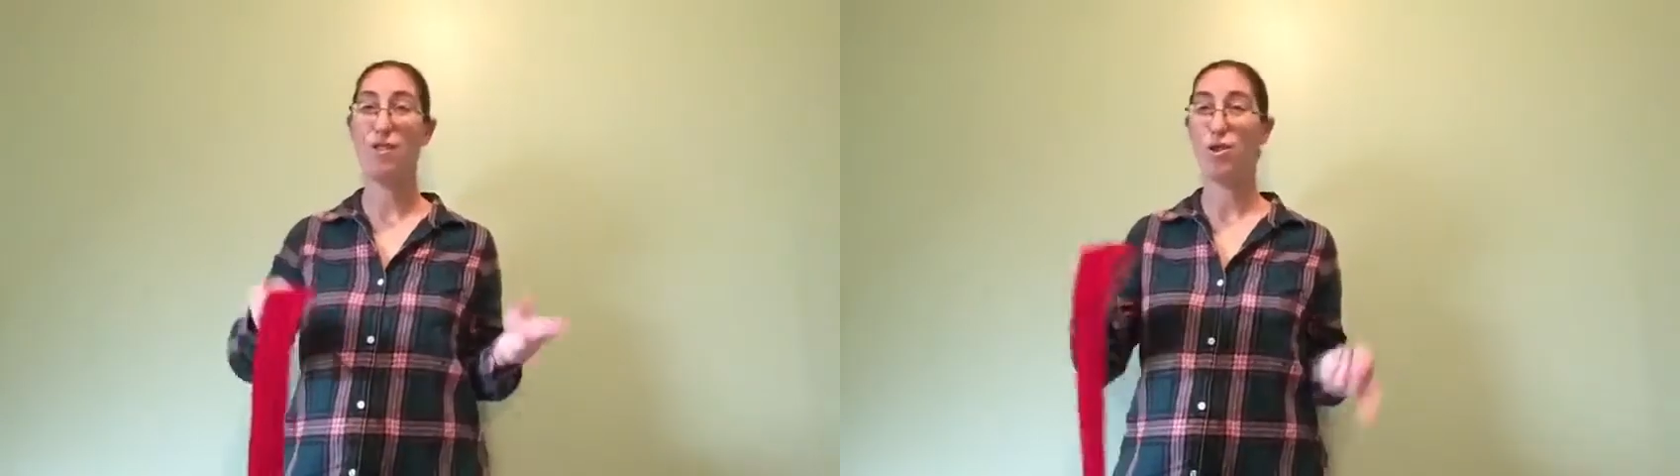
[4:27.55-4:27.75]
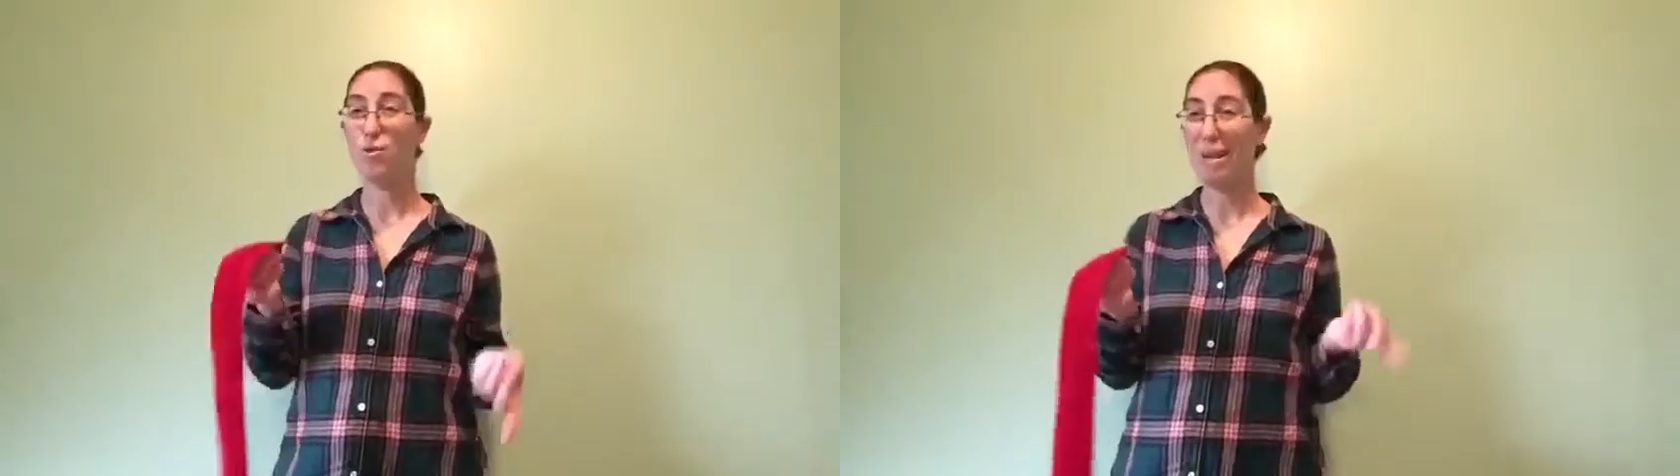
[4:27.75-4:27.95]

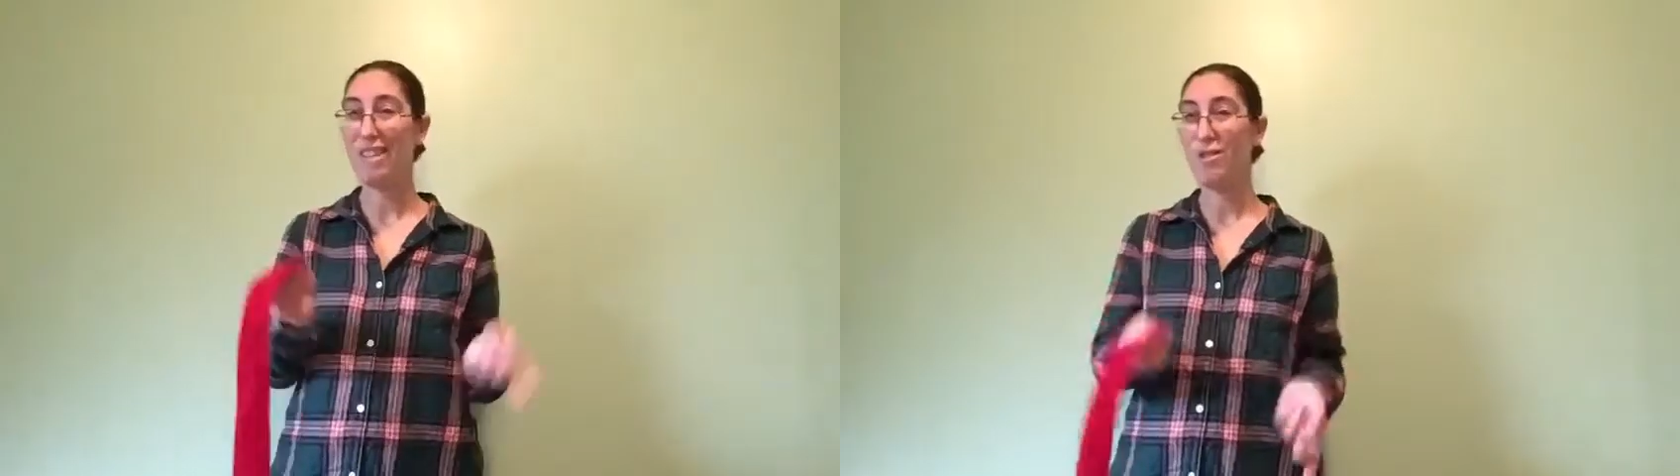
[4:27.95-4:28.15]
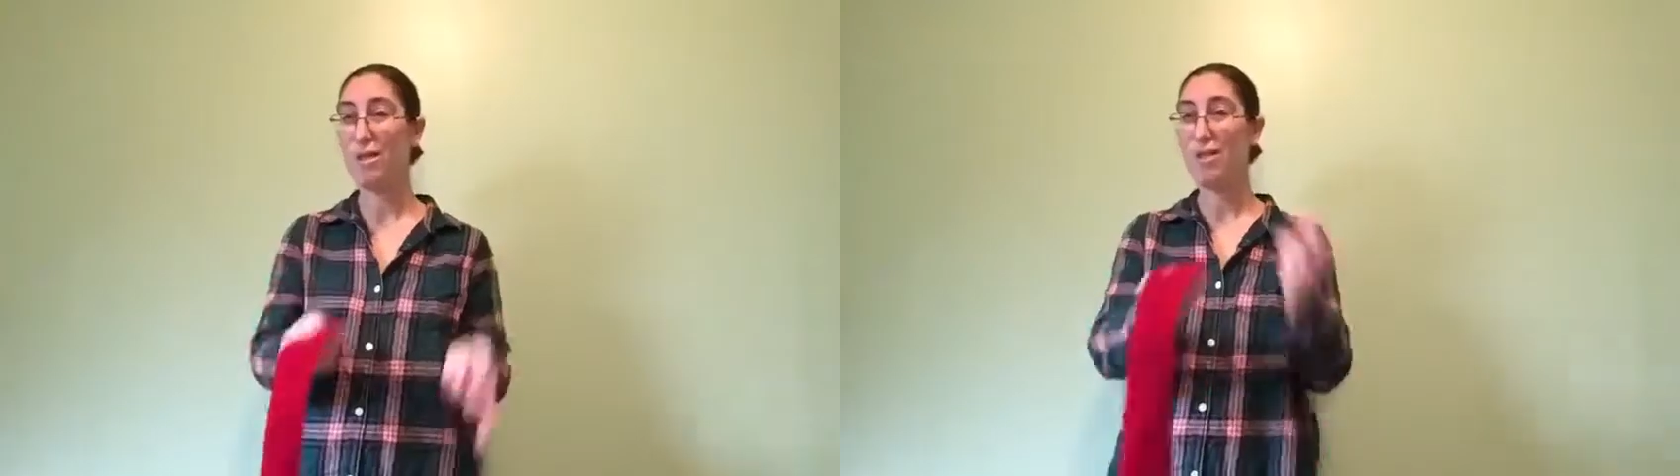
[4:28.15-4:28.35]
so you
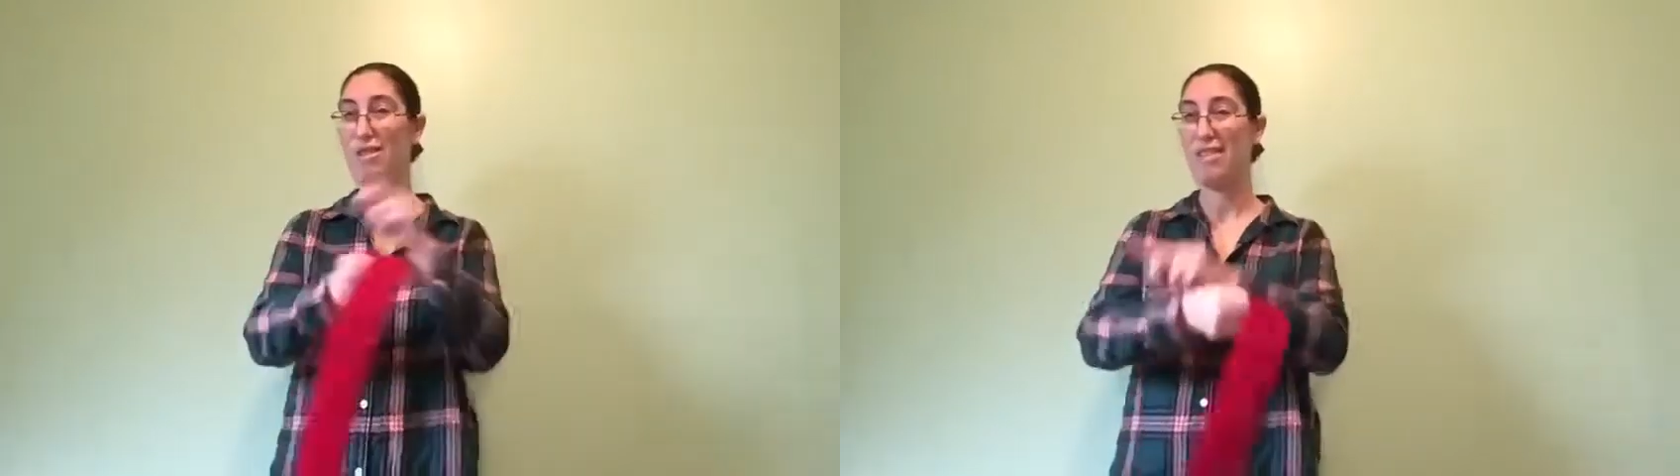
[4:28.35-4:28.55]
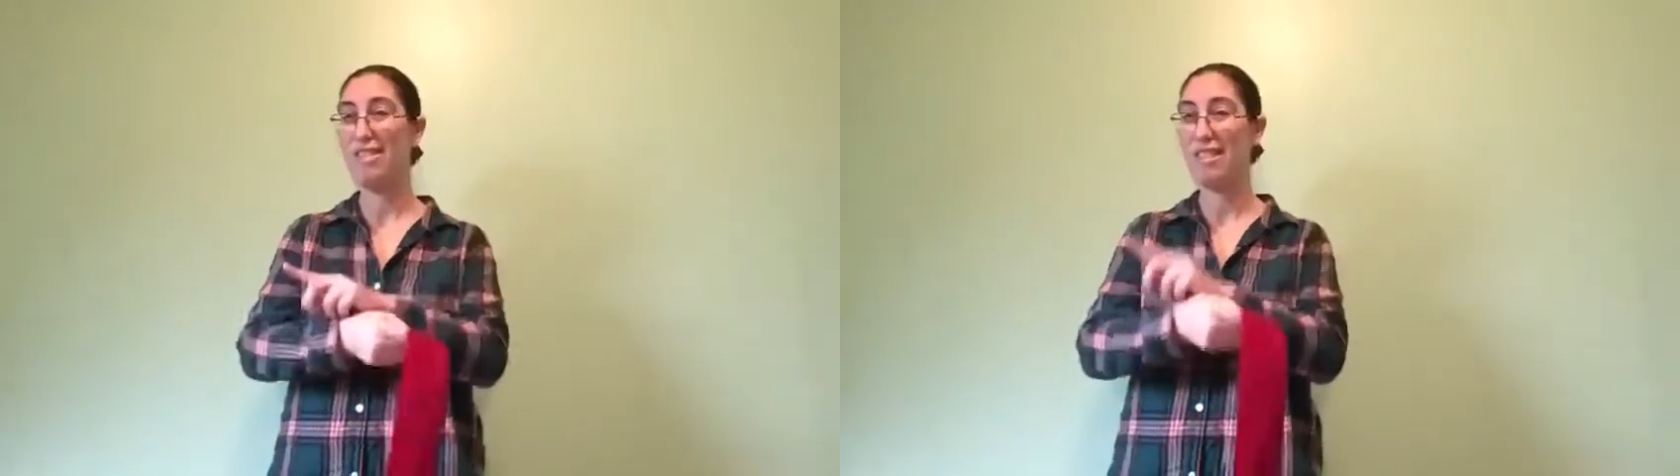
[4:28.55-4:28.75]
might do this
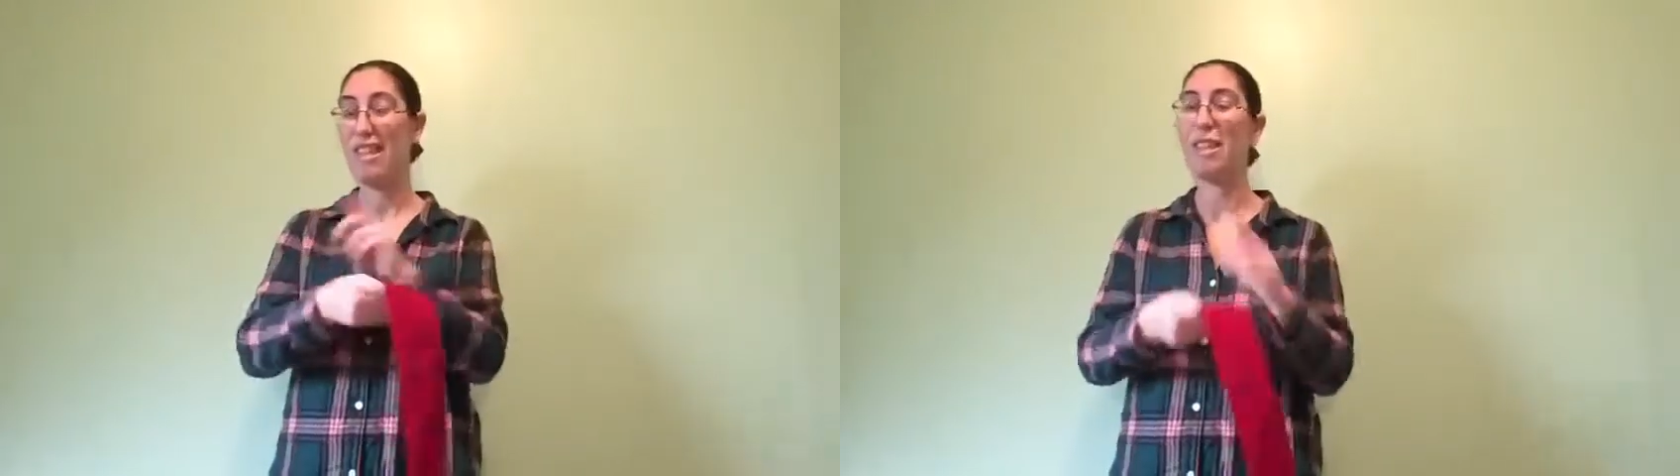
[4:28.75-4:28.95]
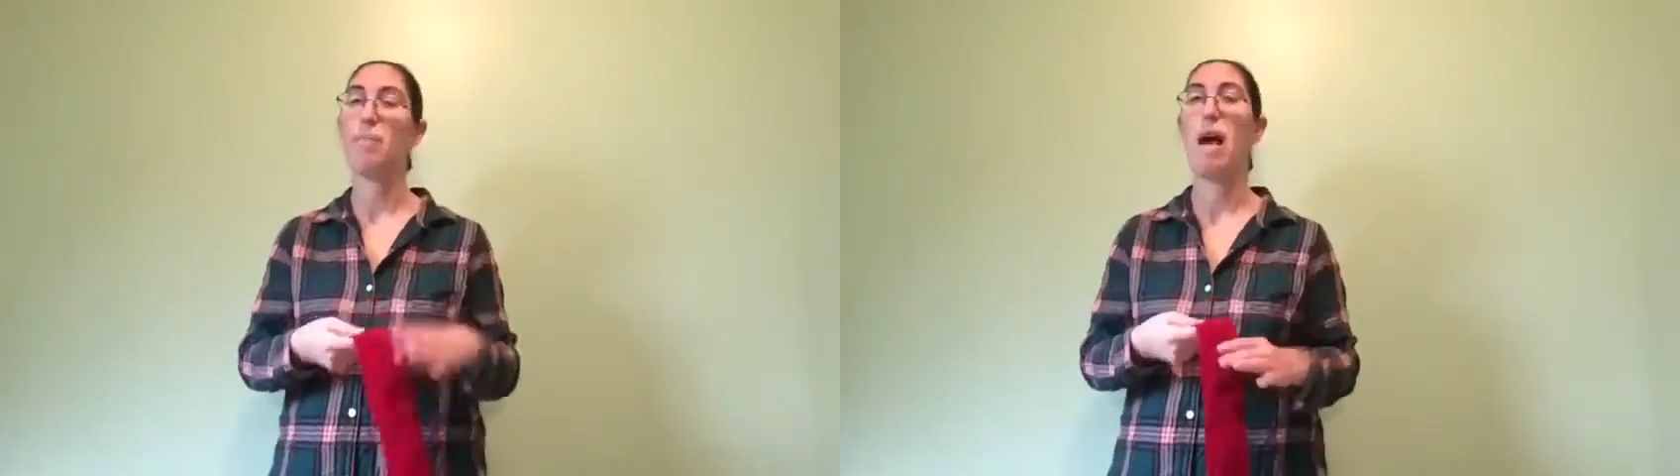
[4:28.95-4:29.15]

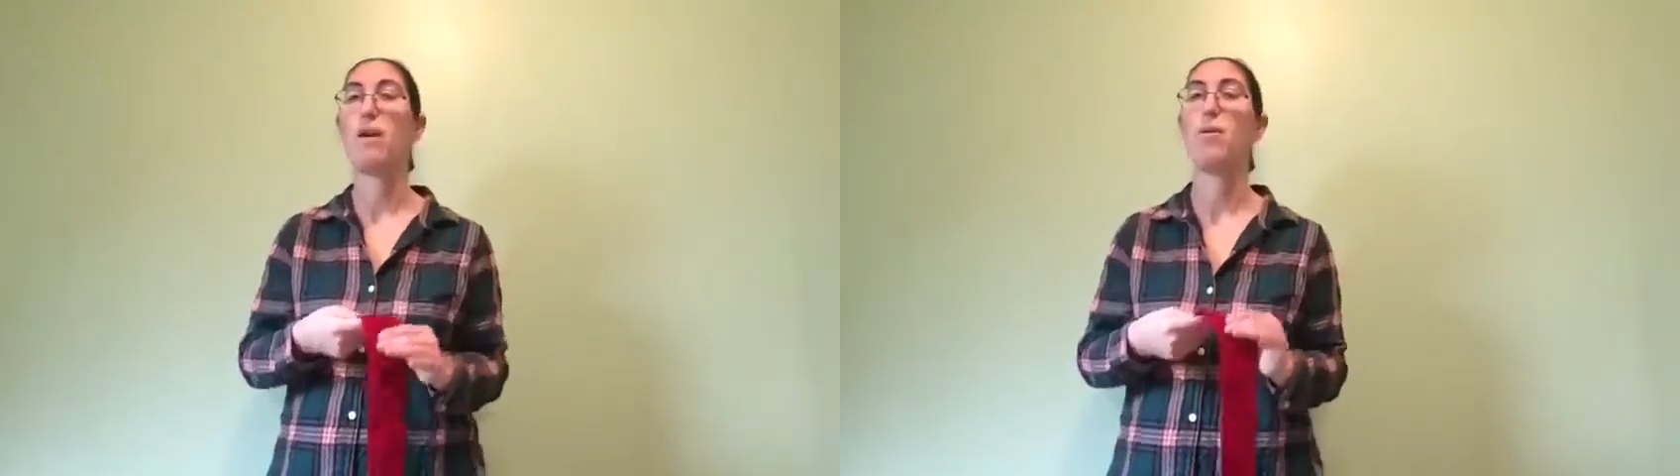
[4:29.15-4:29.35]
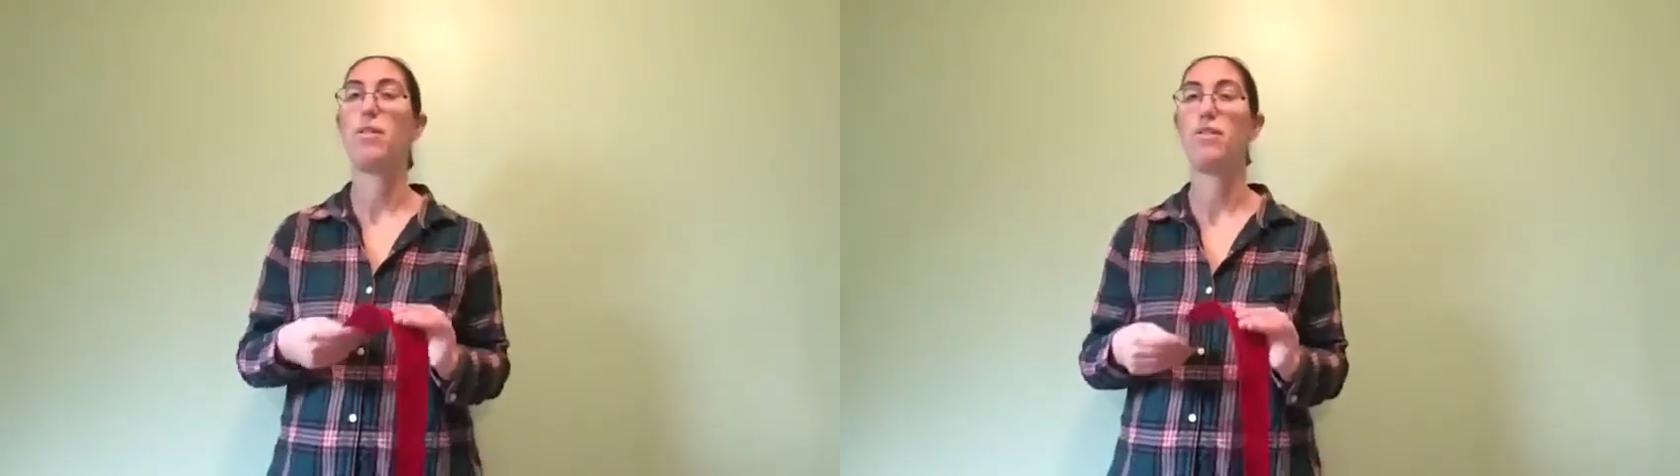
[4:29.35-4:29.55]
slightly
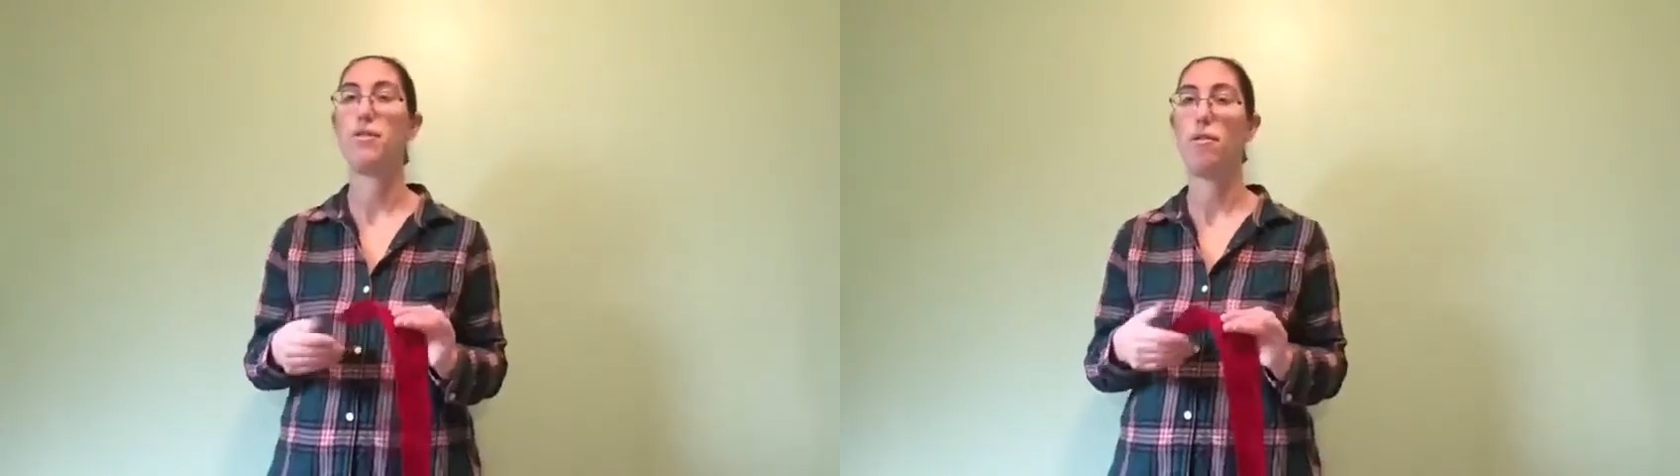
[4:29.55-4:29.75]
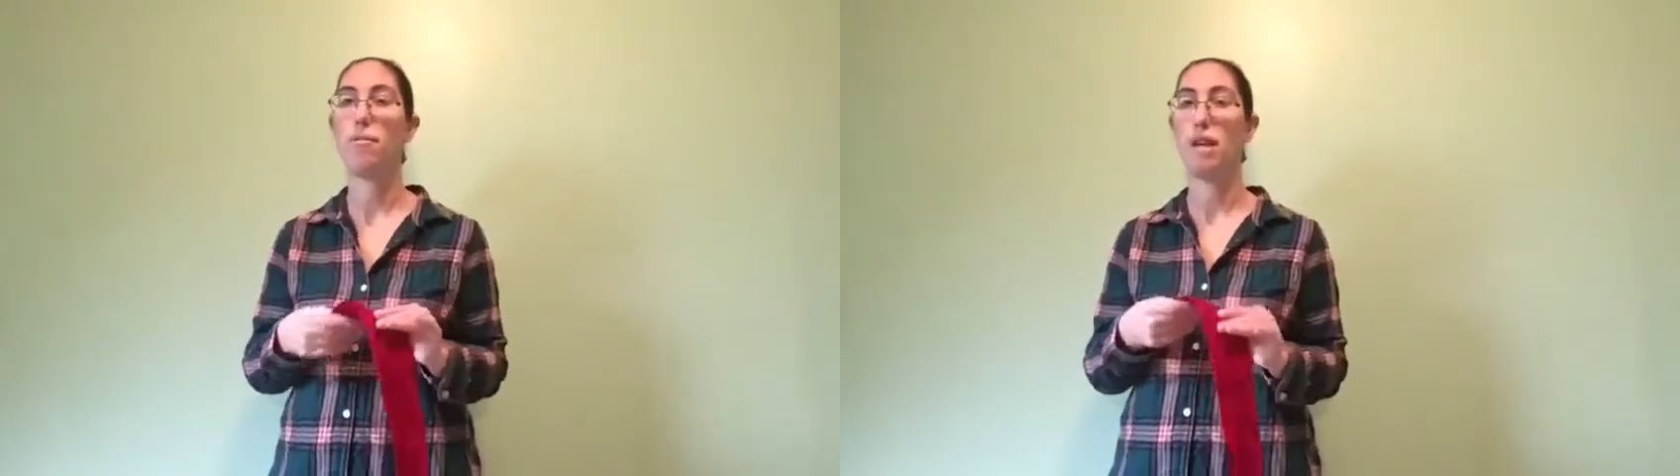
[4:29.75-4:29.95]
backwards
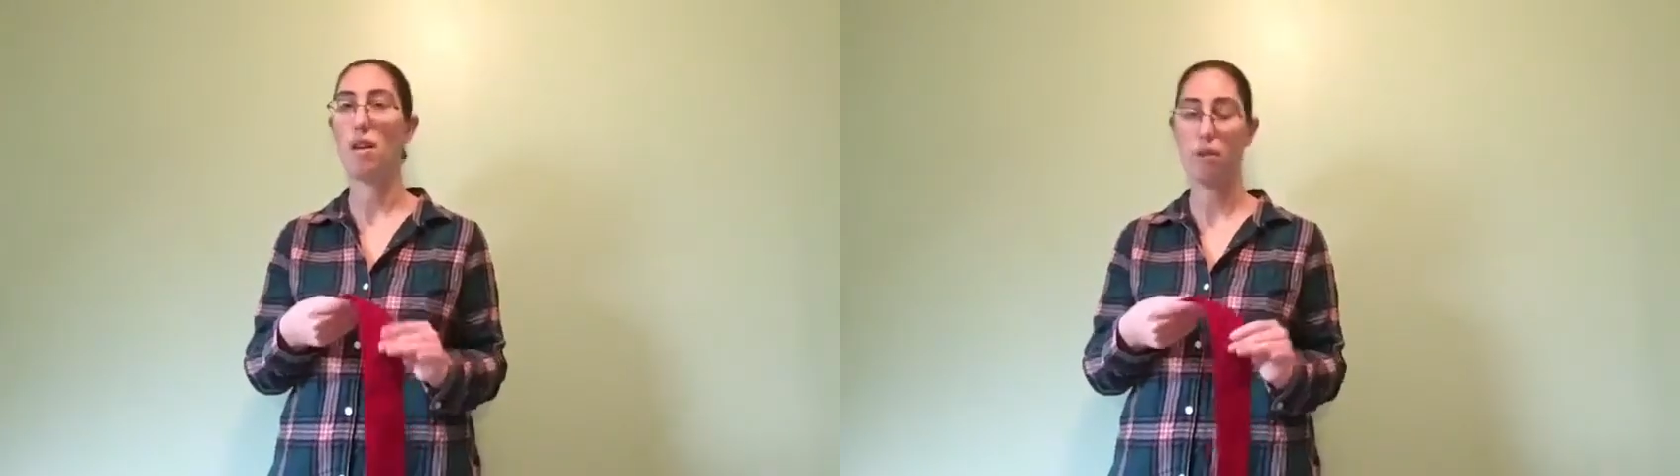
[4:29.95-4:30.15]
from me,